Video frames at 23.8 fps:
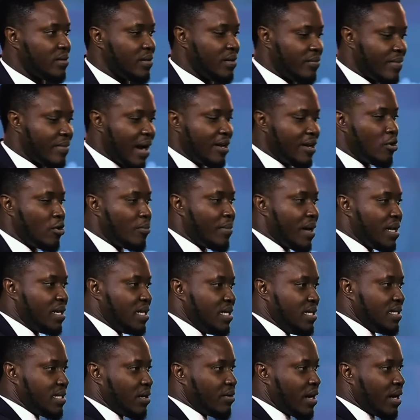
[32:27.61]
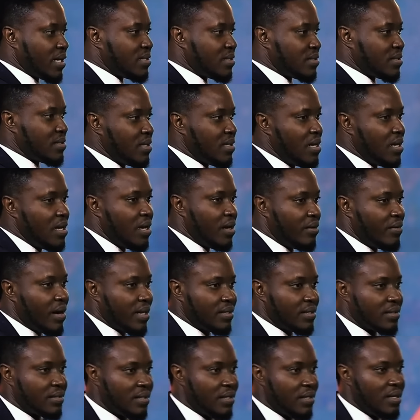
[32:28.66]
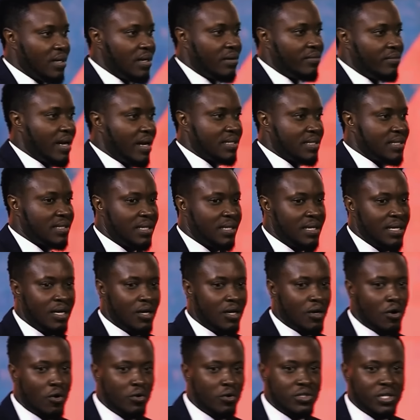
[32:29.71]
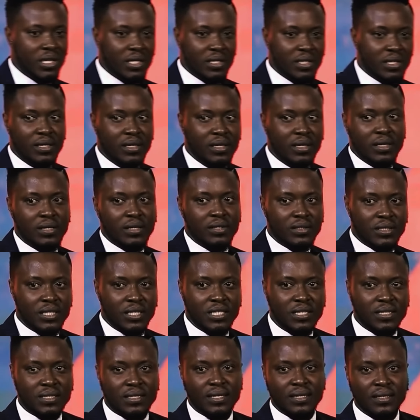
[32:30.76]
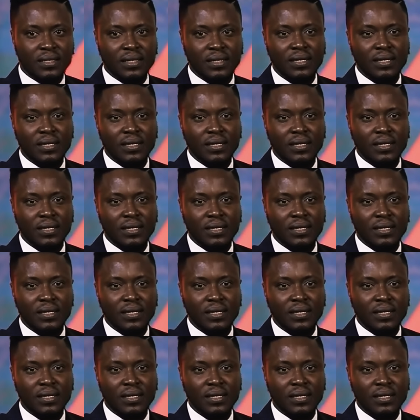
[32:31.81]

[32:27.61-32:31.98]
Right there on my knees, I'll write it. Call Jane. This thing.